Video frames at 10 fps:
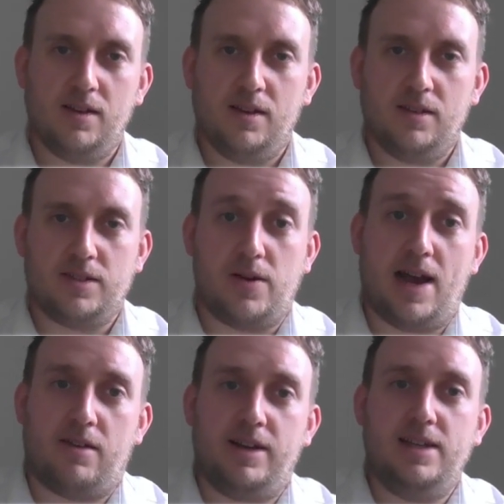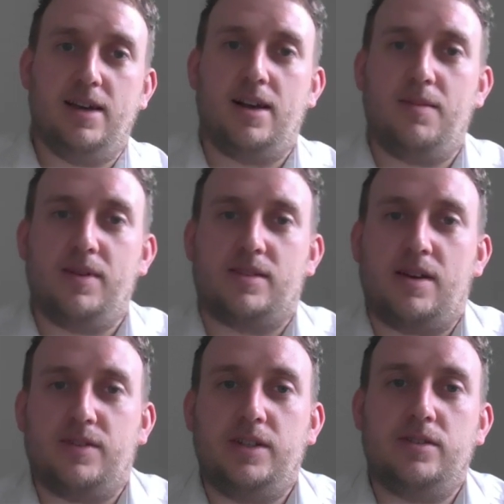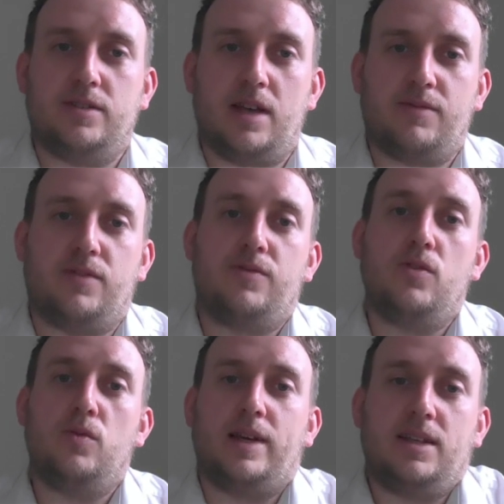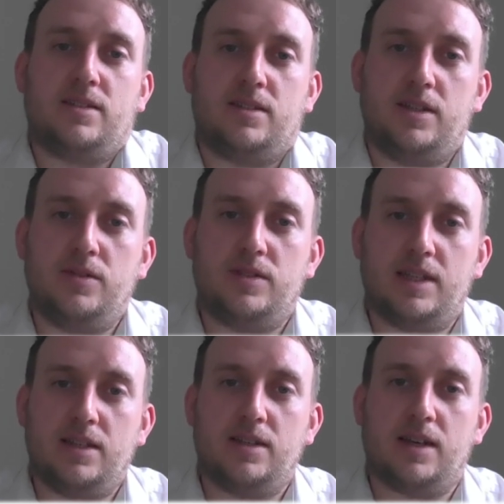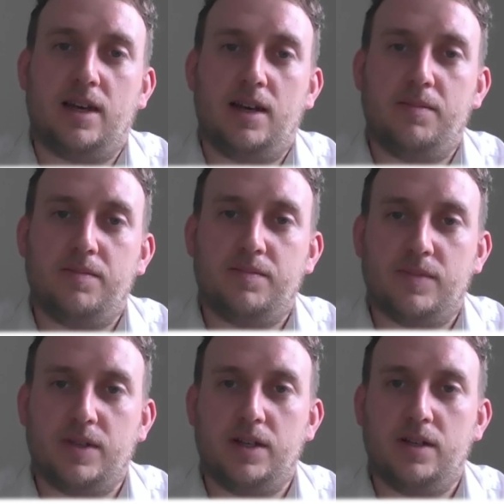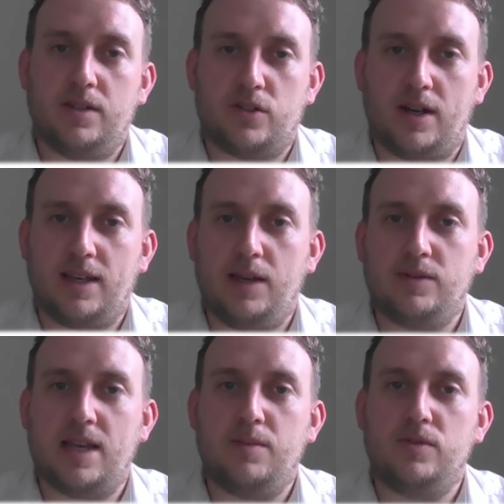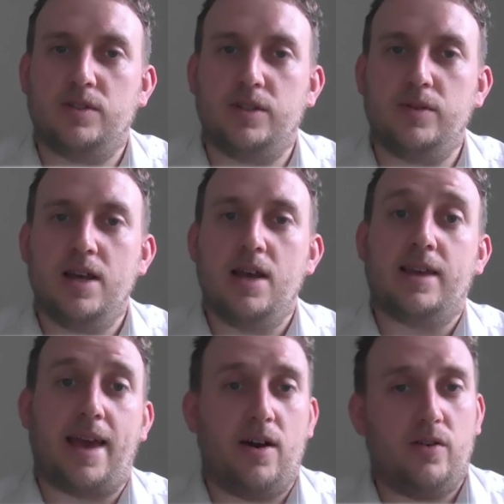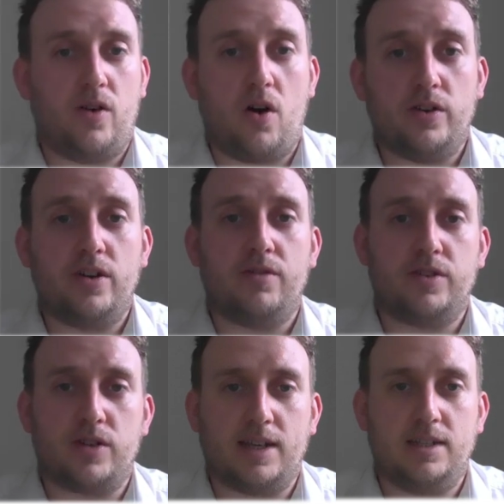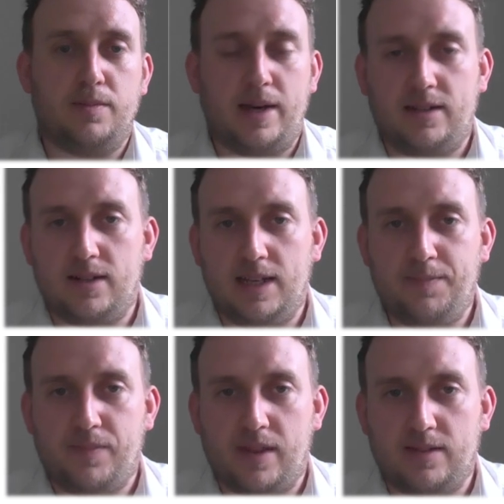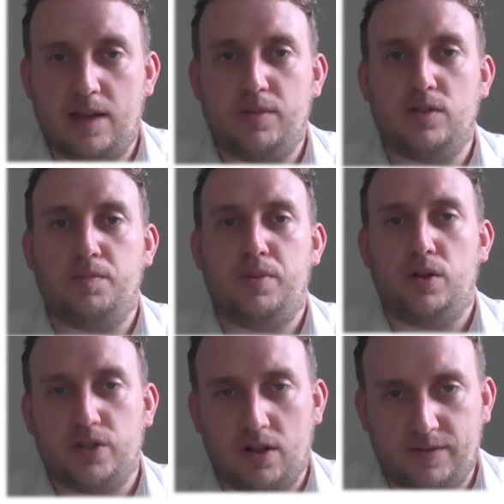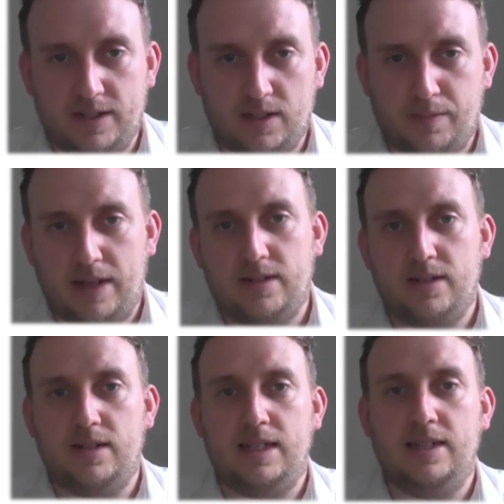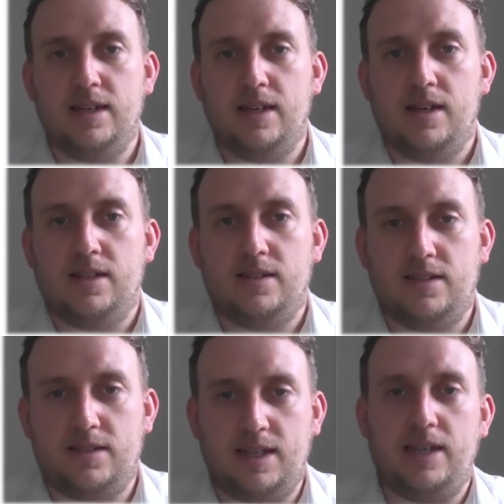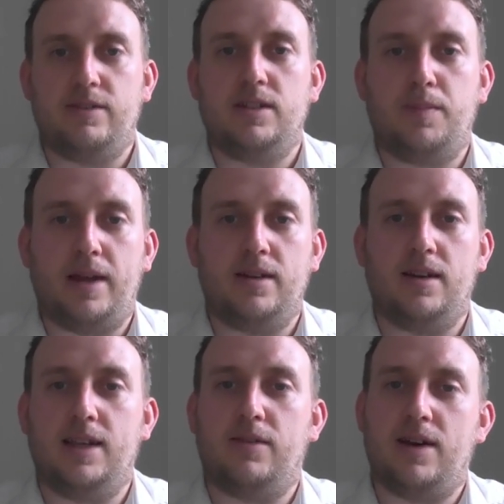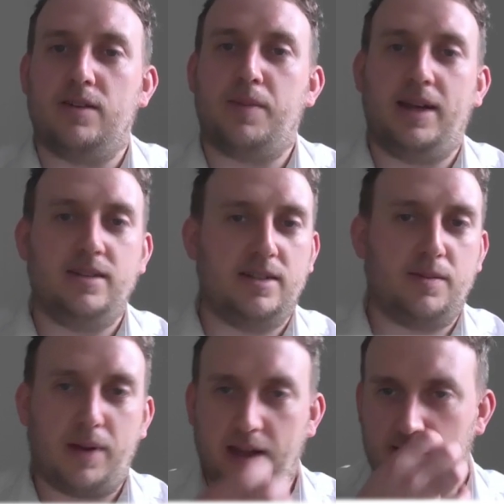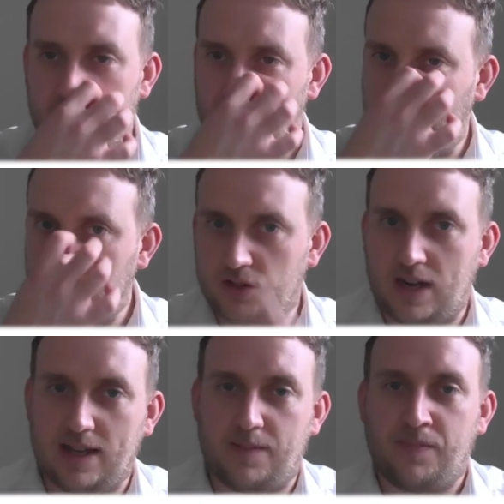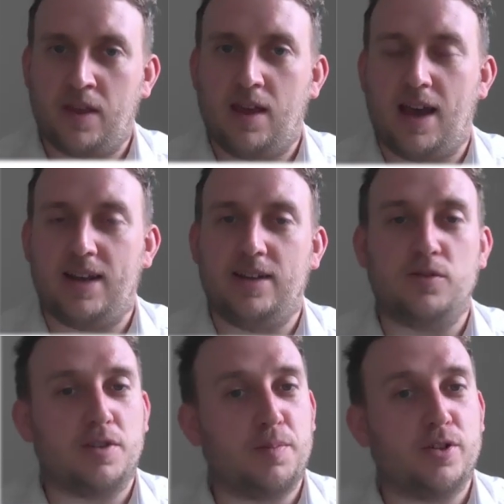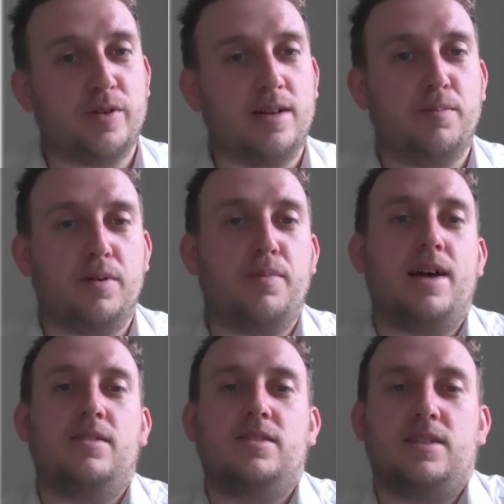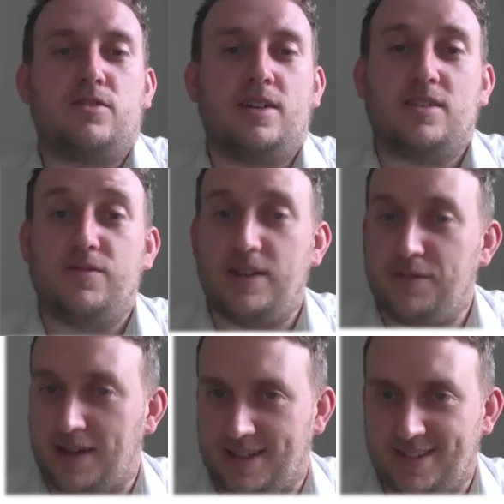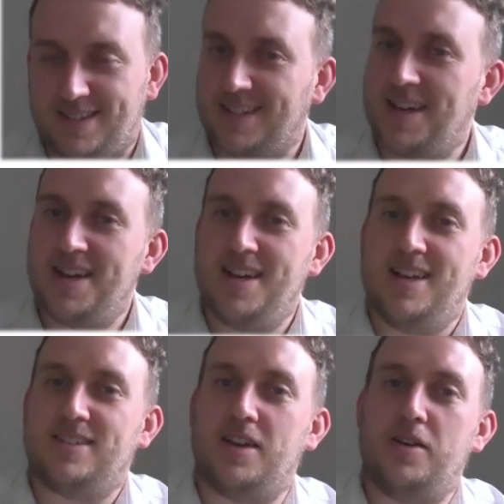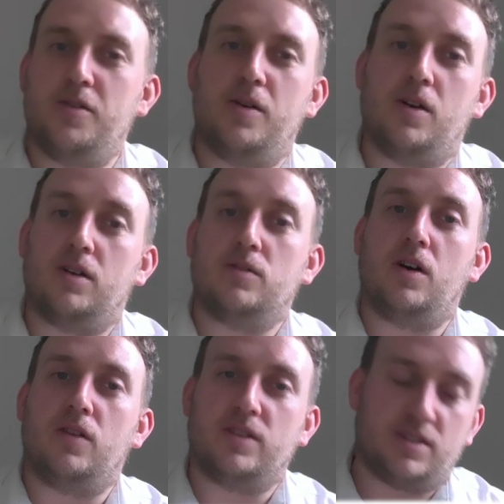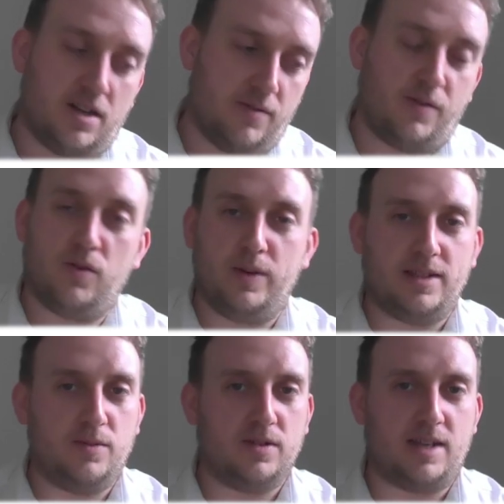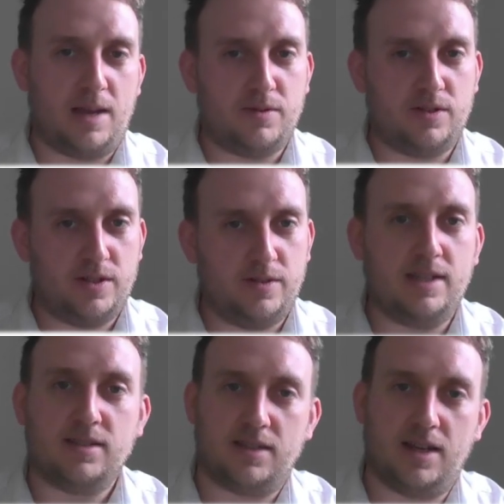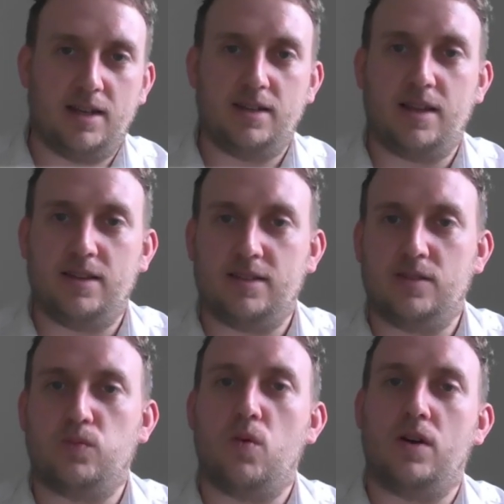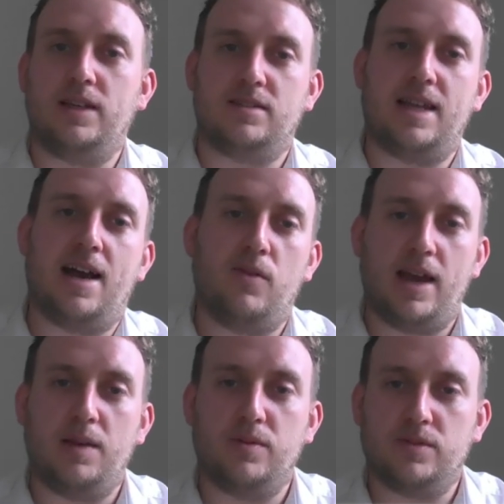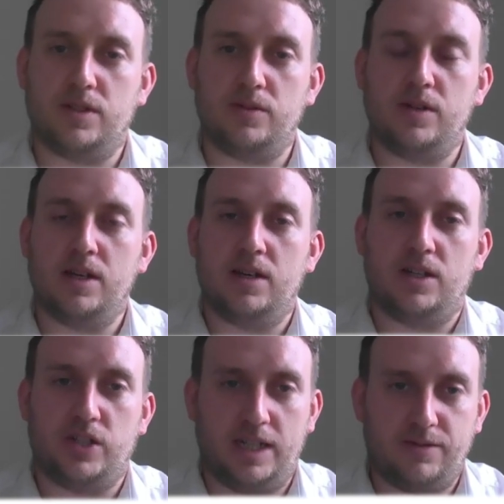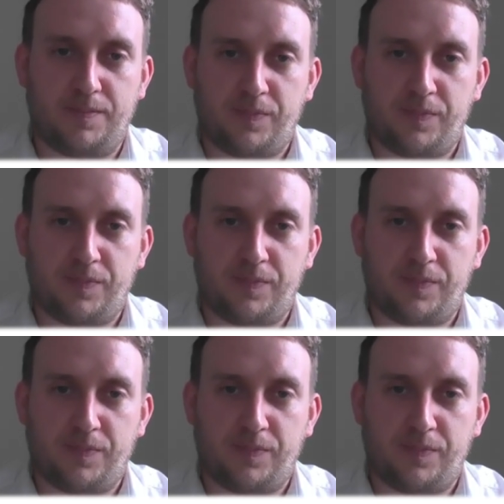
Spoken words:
So Harry, so after 4 weeks using the trike, he was able to get on and off the trike independently. He's able to push off independently, steer independently around the painted playground racetrack, and he also propels the tricycle very fast. So on the start of the 4 weeks, he wasn't able to do this, and this is what he's now able to achieve.